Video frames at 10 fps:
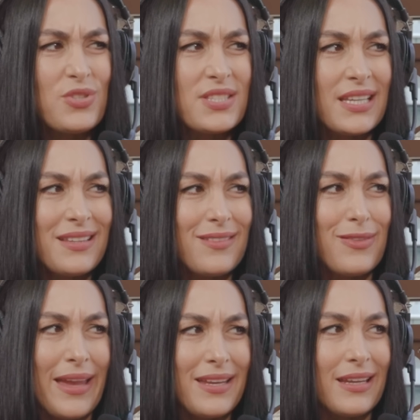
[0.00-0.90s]
I was seeing the
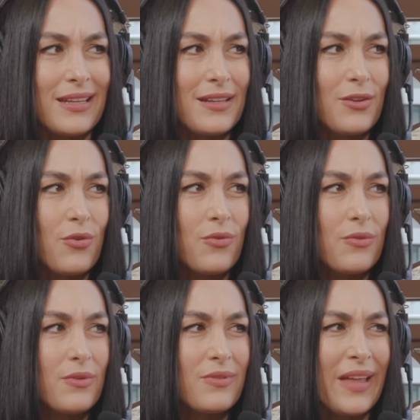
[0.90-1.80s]
lightning, and I
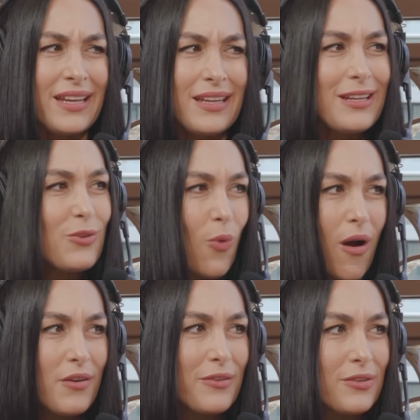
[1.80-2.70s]
go, lightning in
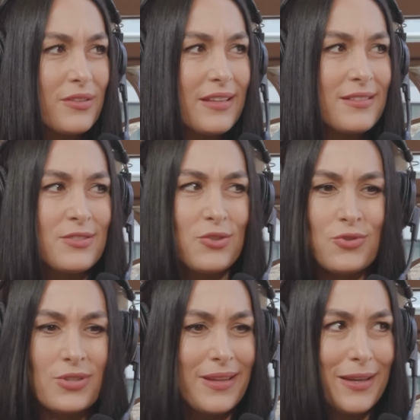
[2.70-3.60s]
water is
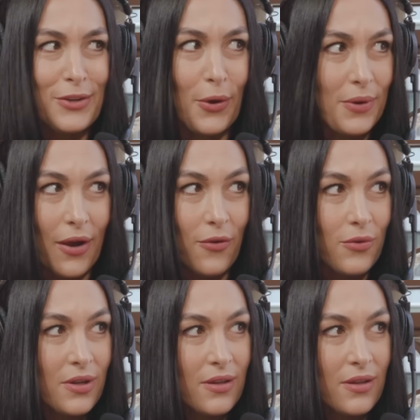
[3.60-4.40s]
usually like a no-no.